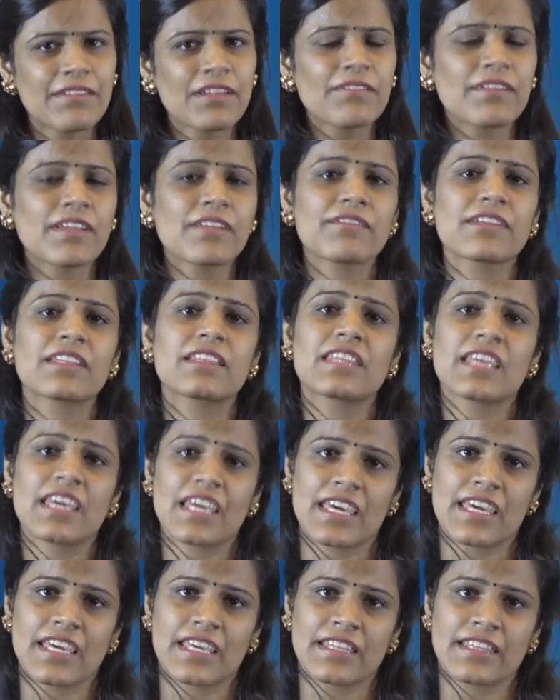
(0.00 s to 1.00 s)
Even when we
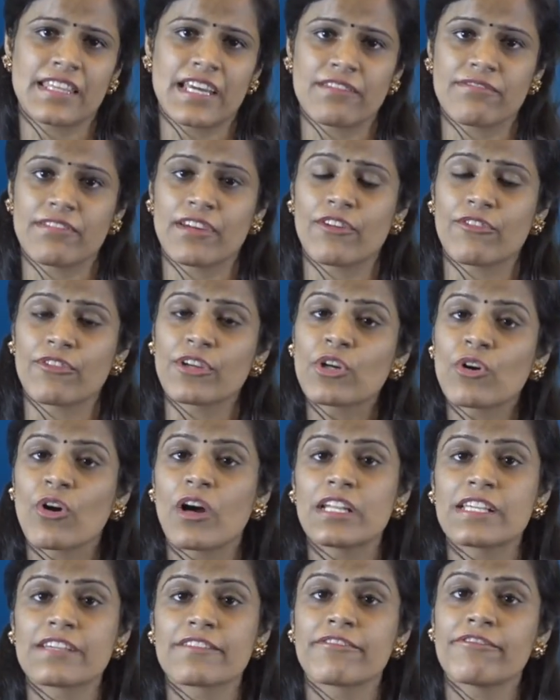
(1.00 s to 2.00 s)
think that we are
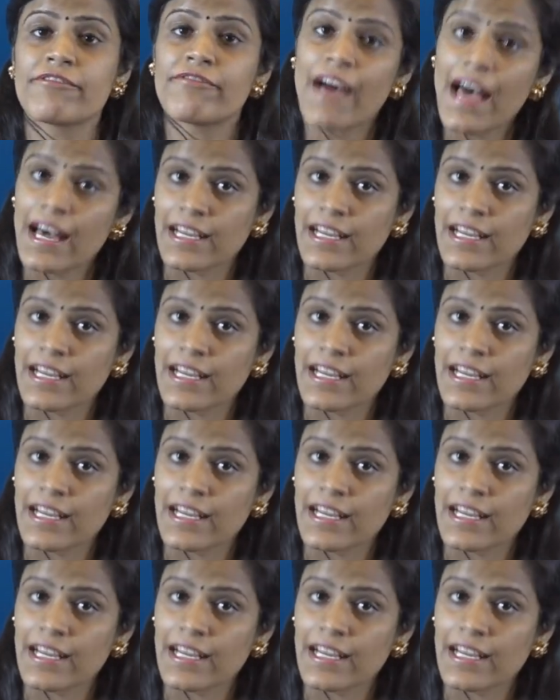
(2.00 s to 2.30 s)
recalling